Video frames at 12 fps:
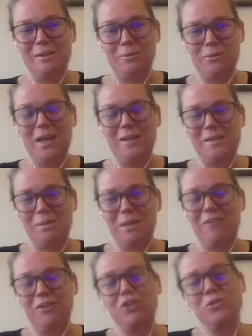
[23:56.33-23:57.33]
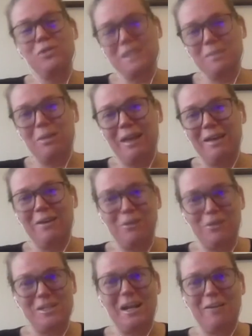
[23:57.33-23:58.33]
has been used to playing goal
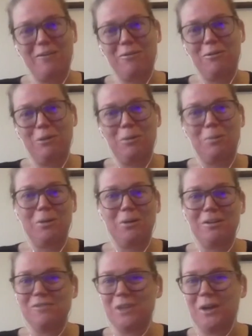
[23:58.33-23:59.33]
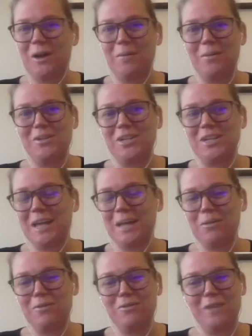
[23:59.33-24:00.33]
attack for a long period of time, she came
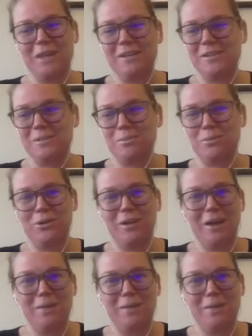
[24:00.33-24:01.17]
over and just put her arms